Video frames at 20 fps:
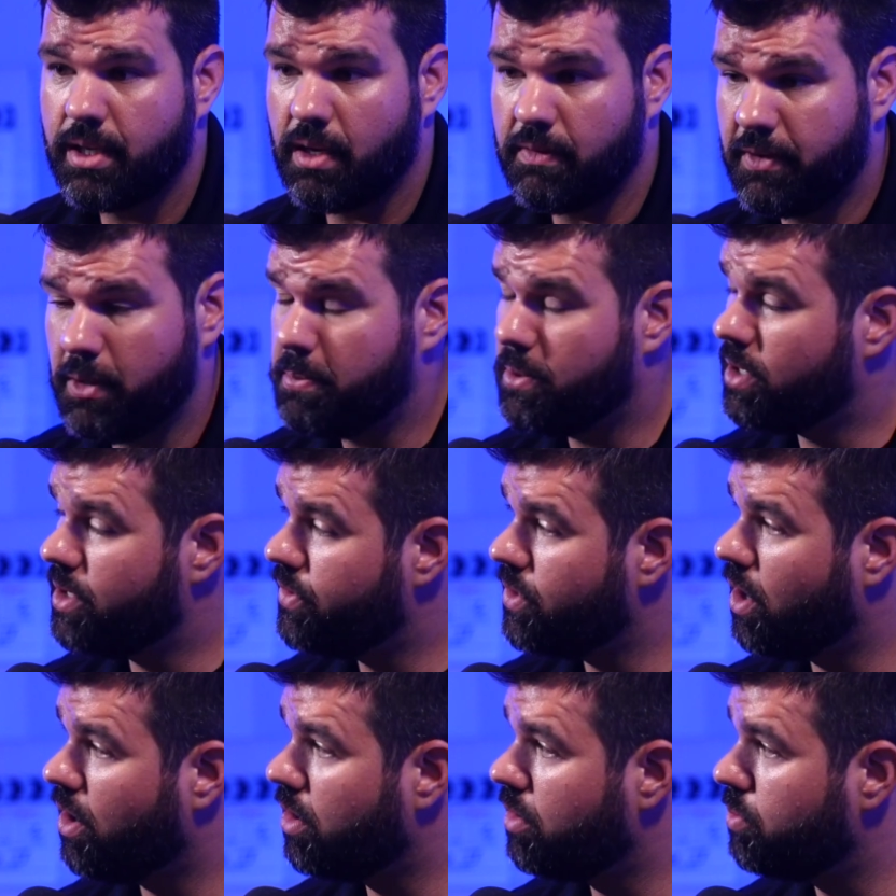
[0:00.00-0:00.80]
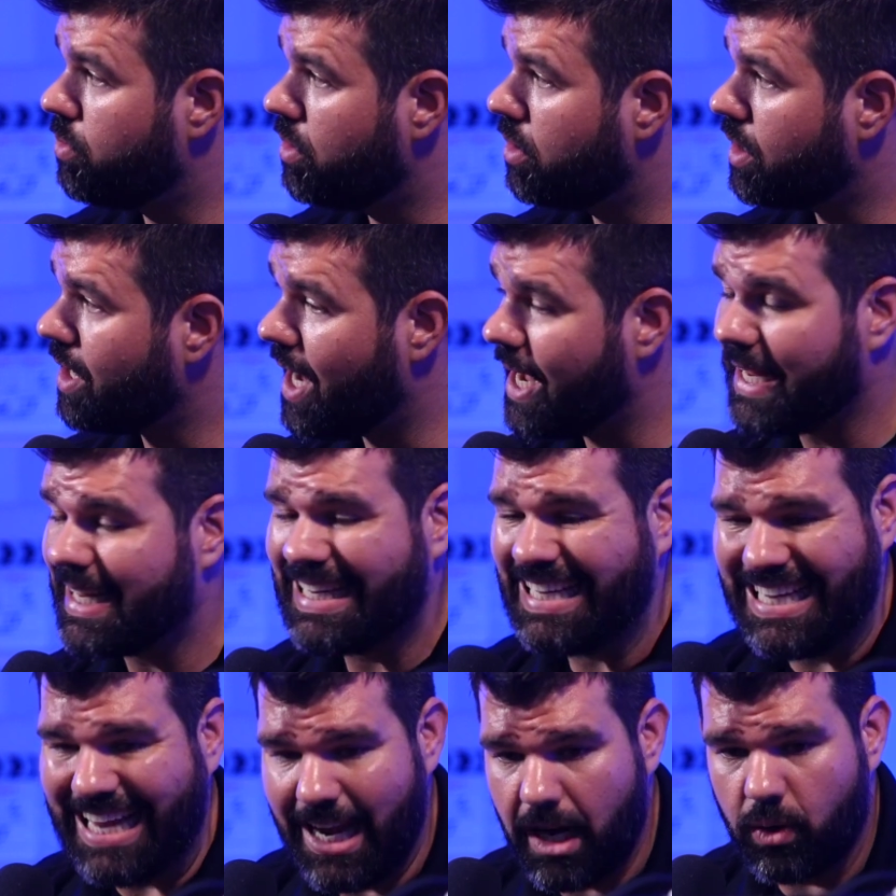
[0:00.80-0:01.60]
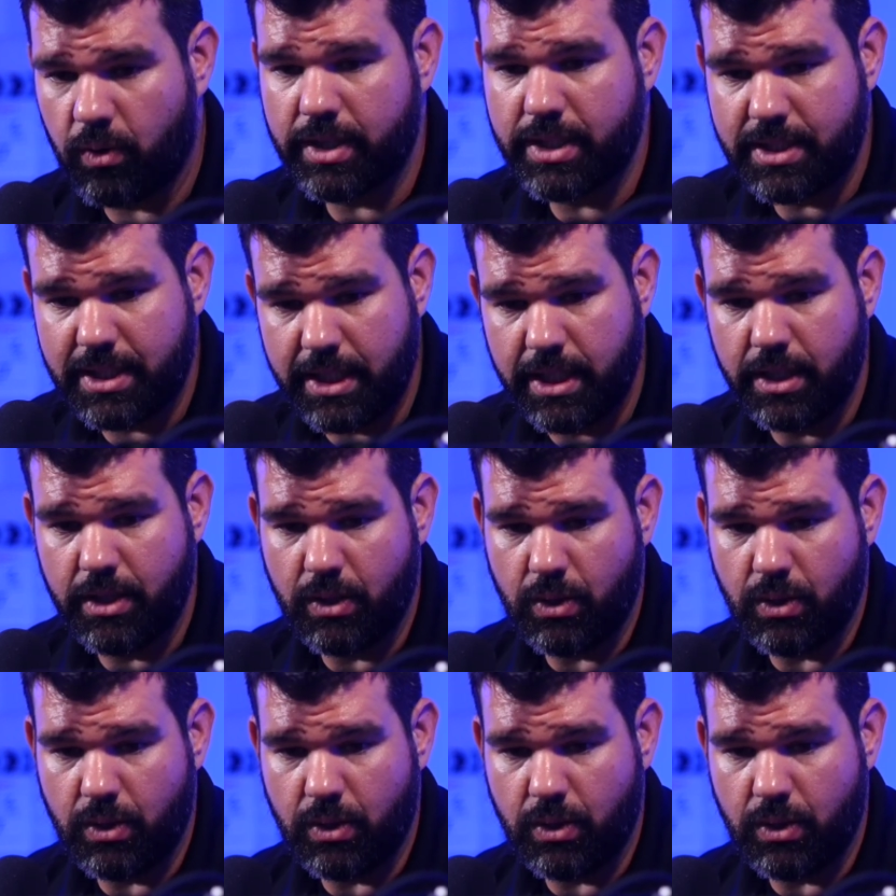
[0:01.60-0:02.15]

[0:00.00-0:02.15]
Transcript: if you put in the hard work, mm-hmm. I guarantee